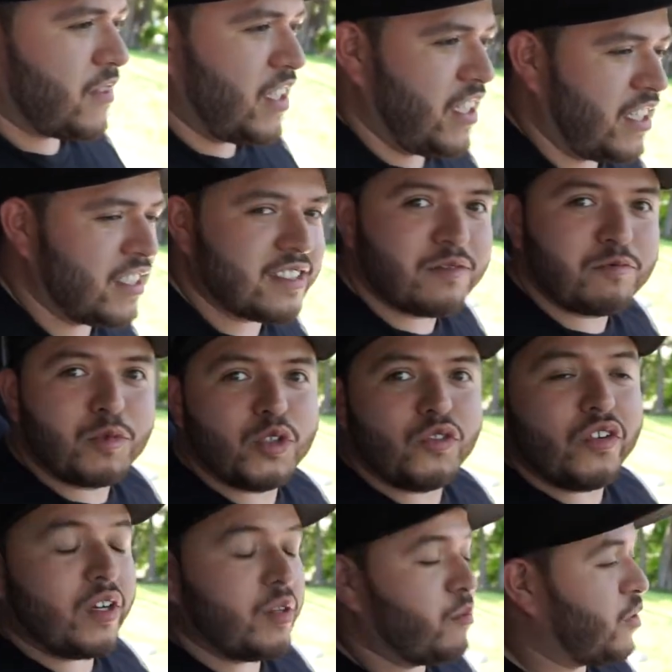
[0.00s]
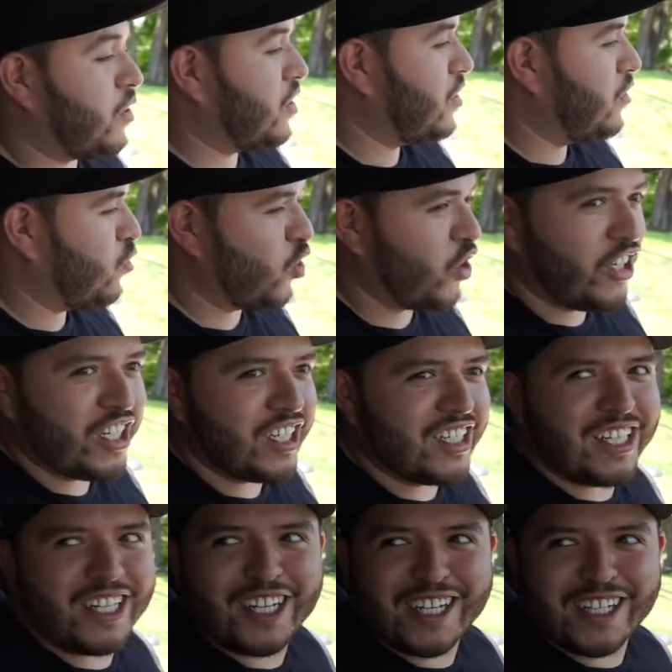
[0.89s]
it doesn't move anymore. Well,
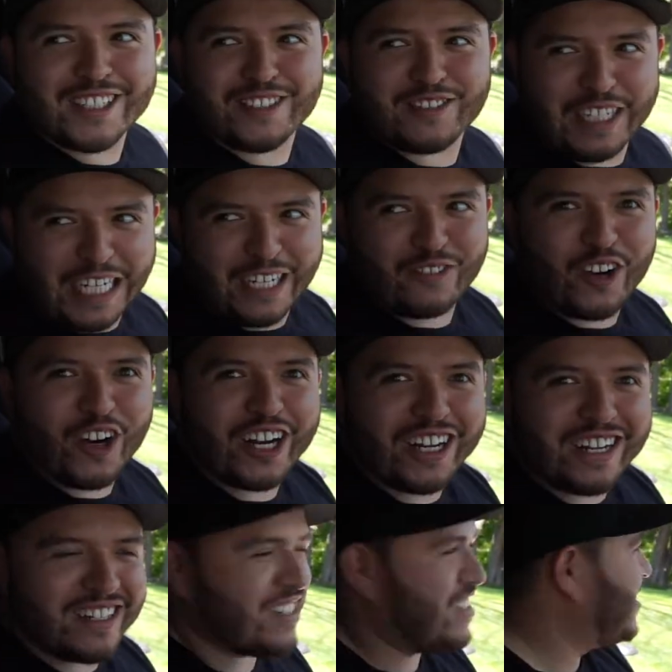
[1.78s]
it does like run and